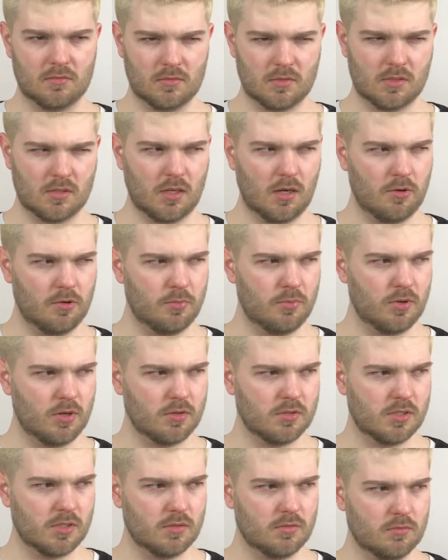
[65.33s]
Is that how you
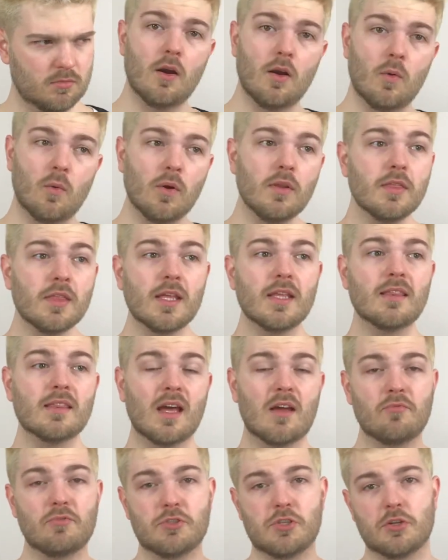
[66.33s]
pronounce it? One thing
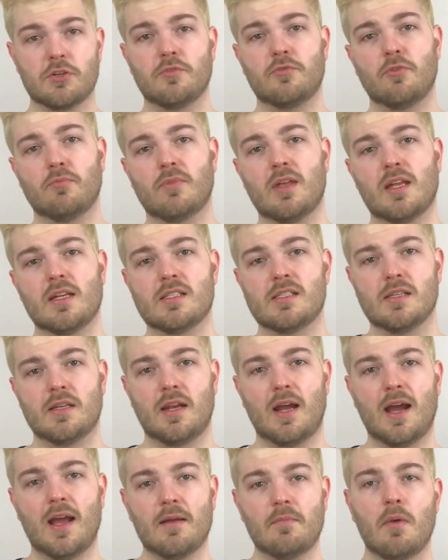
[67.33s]
that resulted from that is
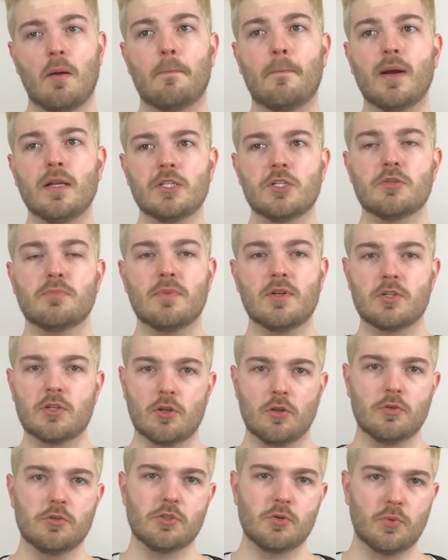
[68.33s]
that I'm much
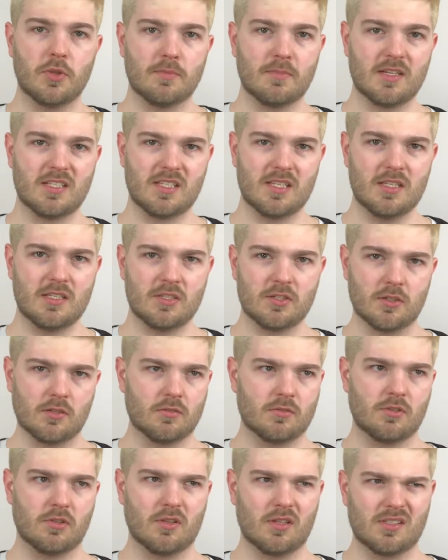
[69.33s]
closer with my
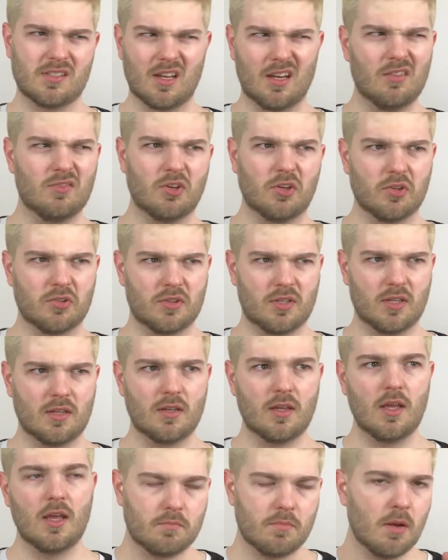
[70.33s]
sister, so that's kind of a good
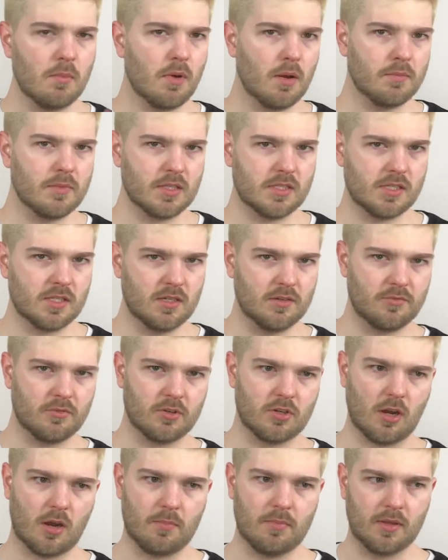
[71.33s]
thing. My mom, that's a
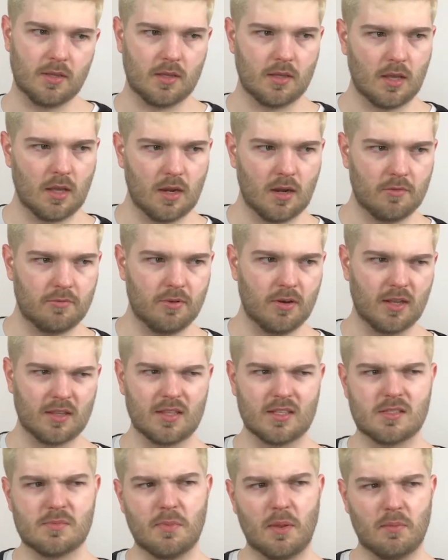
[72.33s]
different topic, and I feel like
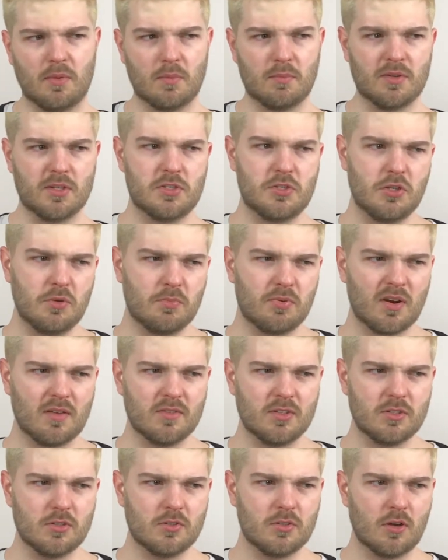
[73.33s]
that's maybe a bit too
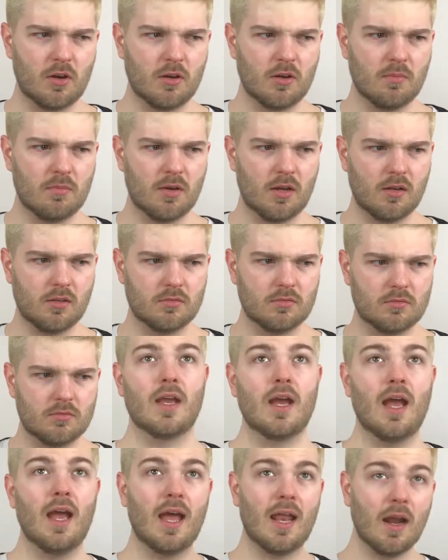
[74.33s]
private to talk about.
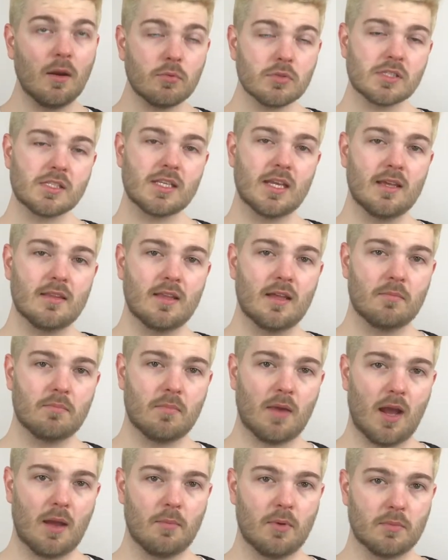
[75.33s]
And I would say that
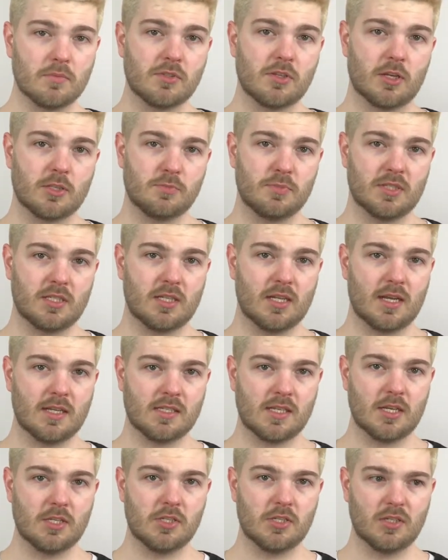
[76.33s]
my mom's
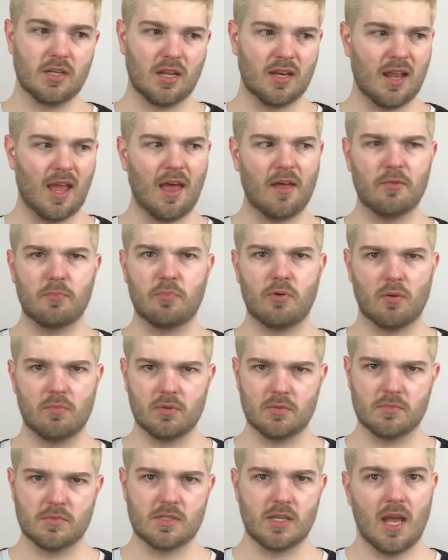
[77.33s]
hospitalization and health
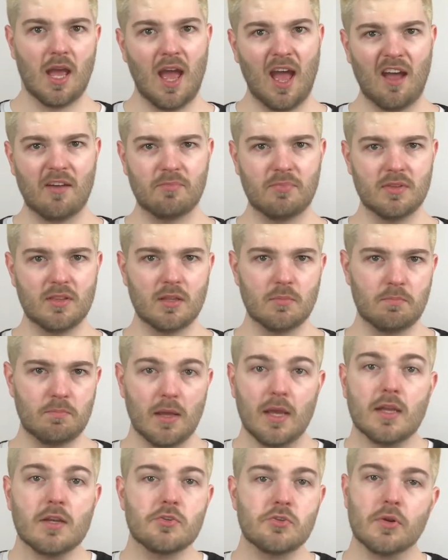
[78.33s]
problems have been the
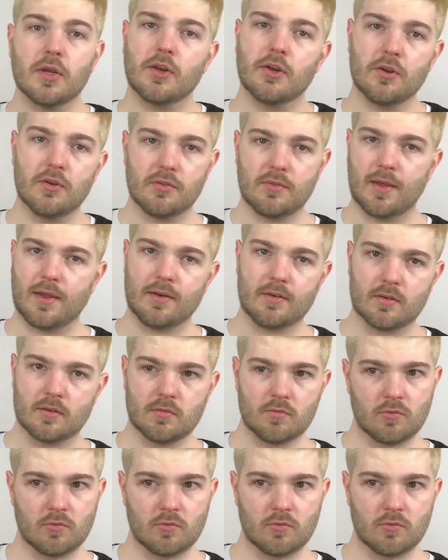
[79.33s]
big trigger that